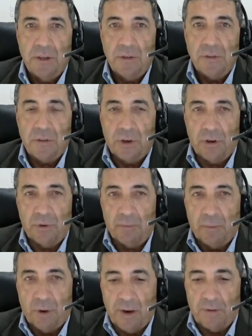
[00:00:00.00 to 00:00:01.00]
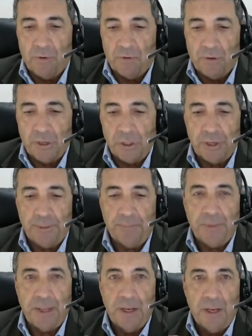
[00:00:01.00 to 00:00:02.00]
So, by way of refresher,
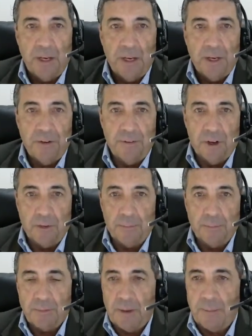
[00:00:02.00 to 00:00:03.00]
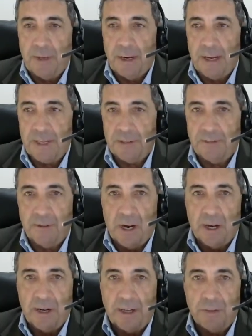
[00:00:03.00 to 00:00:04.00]
developments may be
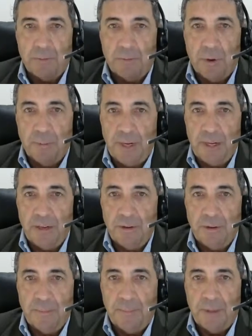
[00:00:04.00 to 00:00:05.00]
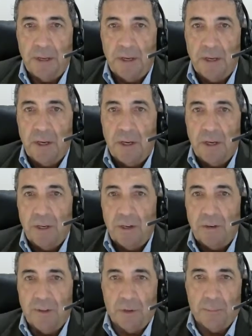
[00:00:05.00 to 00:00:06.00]
classified as permitted,
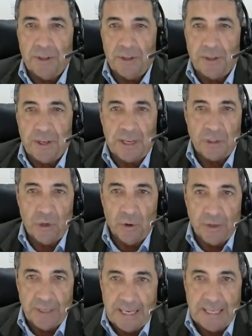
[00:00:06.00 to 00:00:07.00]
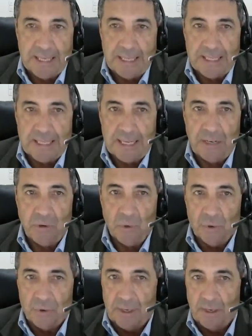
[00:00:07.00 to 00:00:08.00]
development that does not need consent
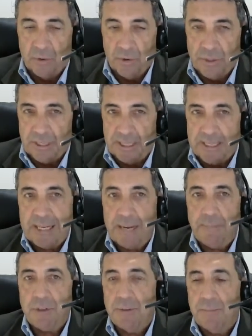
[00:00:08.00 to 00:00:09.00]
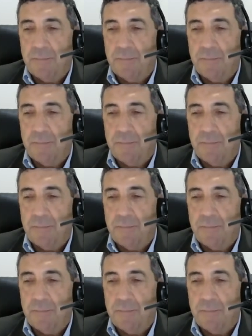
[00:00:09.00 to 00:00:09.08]
or is exempt,